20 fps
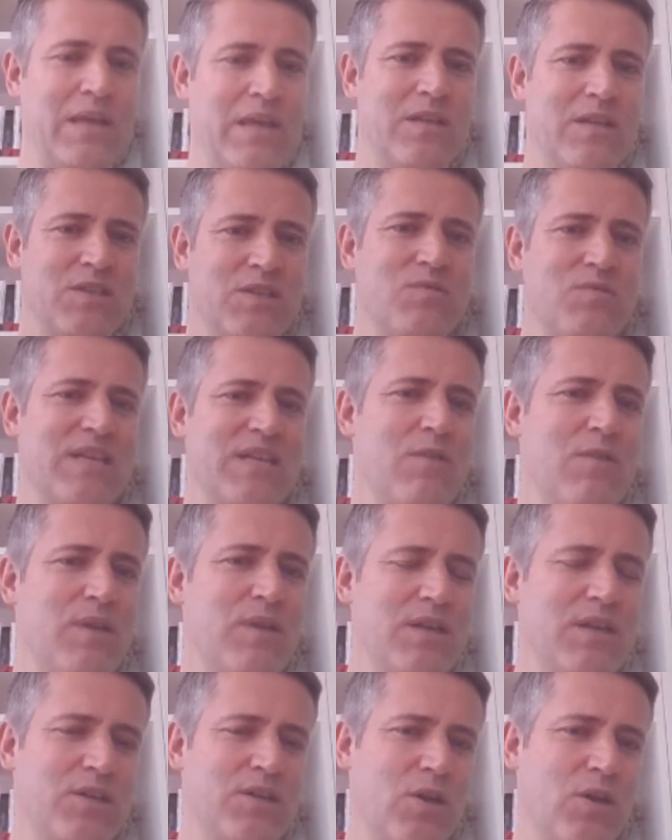So say we're
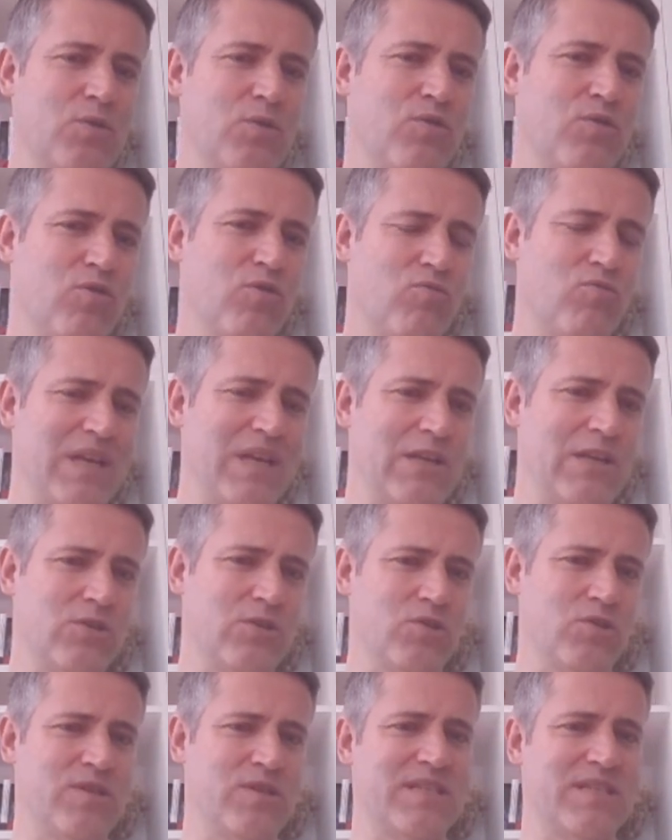going to hold 3
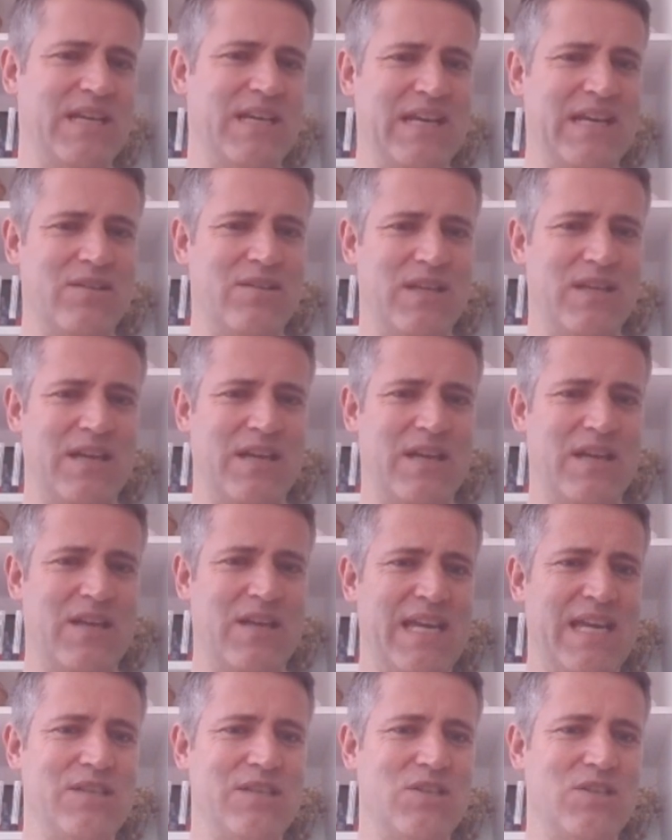lotteries out
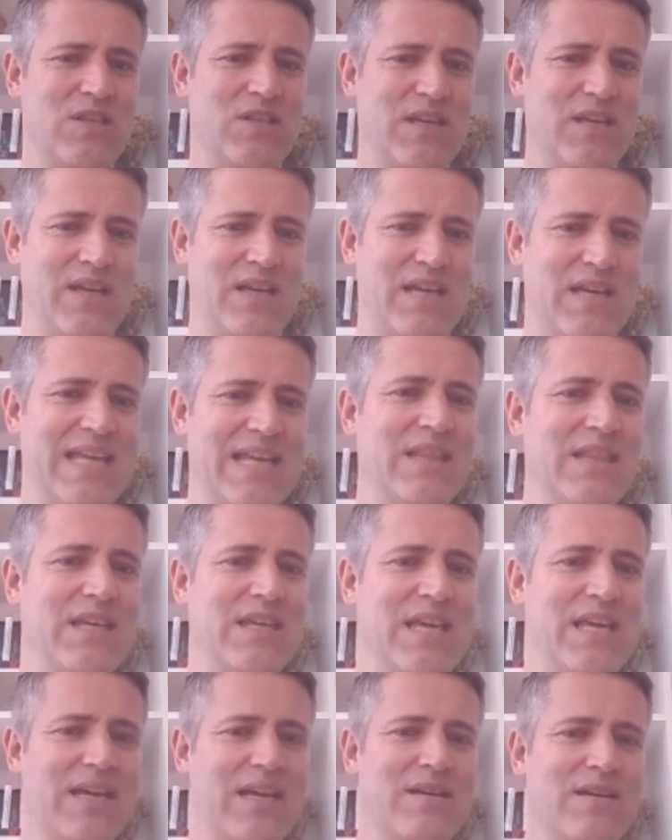in the
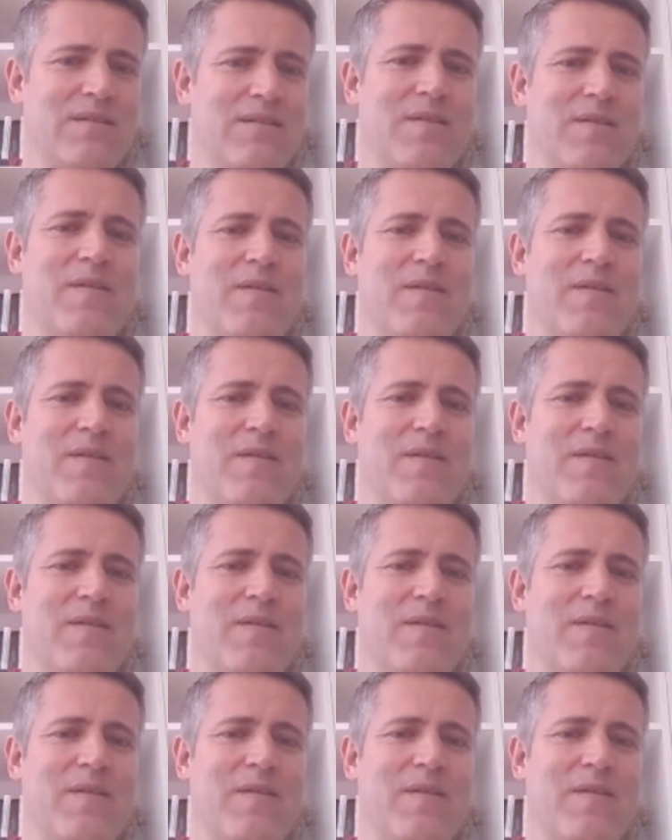year.